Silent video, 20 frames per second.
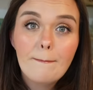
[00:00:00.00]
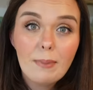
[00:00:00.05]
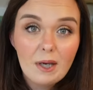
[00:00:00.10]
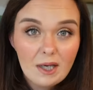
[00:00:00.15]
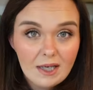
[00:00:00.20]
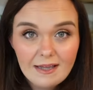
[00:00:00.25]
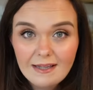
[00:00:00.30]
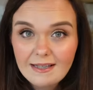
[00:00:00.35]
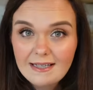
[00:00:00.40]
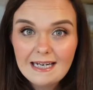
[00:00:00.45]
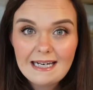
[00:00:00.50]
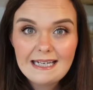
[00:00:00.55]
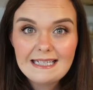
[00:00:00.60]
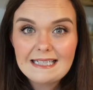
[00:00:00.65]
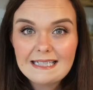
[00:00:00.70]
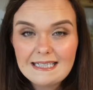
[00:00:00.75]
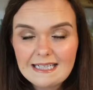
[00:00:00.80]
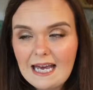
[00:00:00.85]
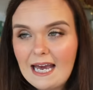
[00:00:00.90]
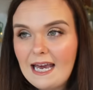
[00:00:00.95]
birthday
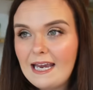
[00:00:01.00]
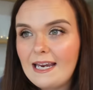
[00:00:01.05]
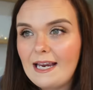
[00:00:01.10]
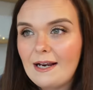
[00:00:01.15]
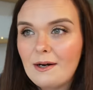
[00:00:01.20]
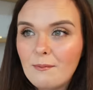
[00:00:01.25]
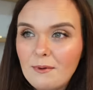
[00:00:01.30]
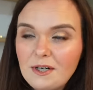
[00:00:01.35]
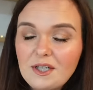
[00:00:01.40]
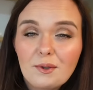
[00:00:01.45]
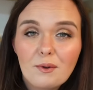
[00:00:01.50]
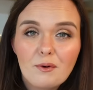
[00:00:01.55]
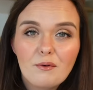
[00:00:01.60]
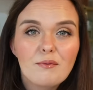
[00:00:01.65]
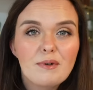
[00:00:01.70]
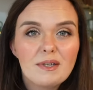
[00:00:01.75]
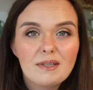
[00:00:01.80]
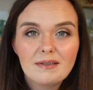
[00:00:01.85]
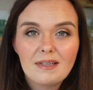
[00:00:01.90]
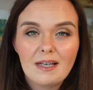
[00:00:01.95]
today and went to a
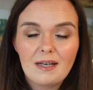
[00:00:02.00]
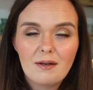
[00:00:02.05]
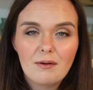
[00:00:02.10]
real